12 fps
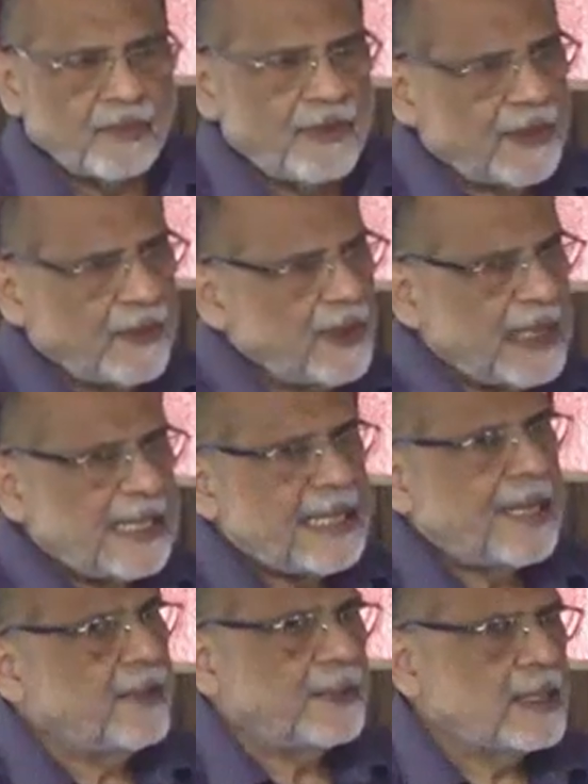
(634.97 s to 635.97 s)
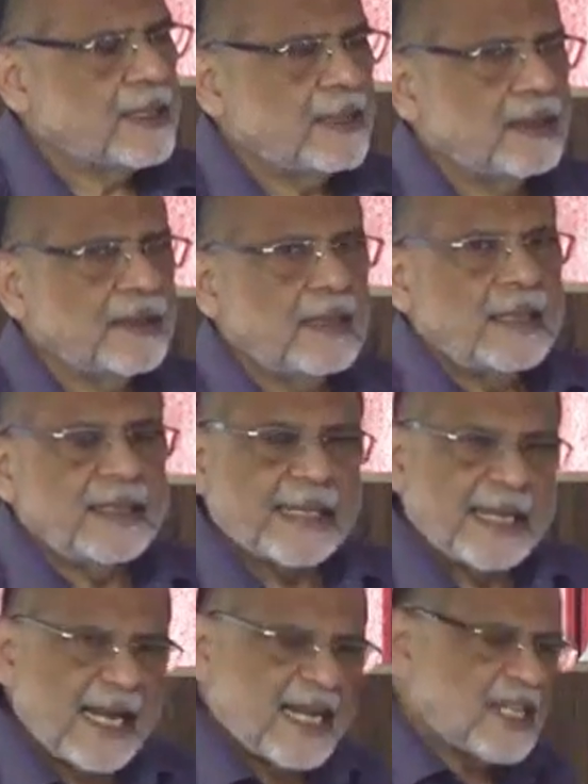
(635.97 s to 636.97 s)
We don't need animals. The
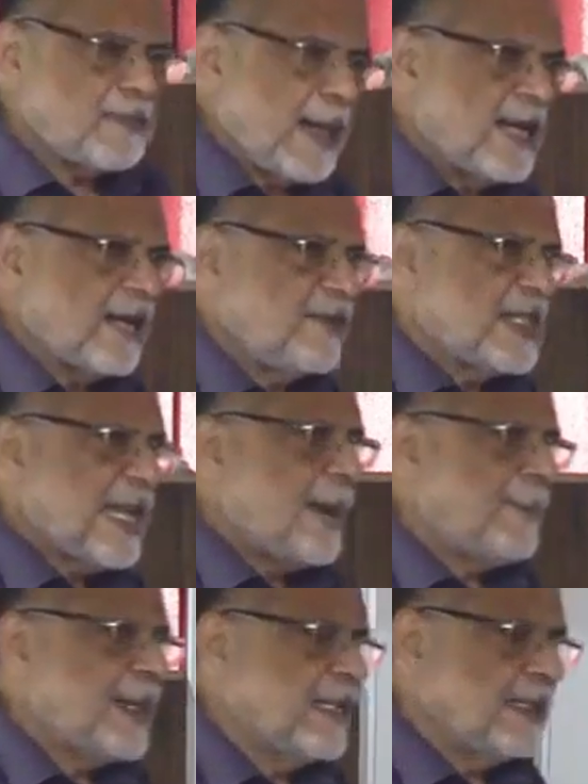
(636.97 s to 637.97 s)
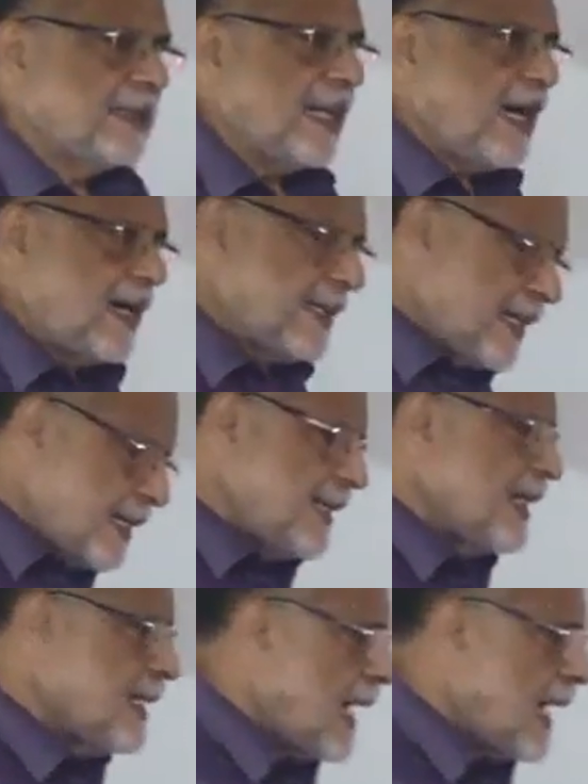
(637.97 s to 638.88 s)
greatest blunder which happened in the Indian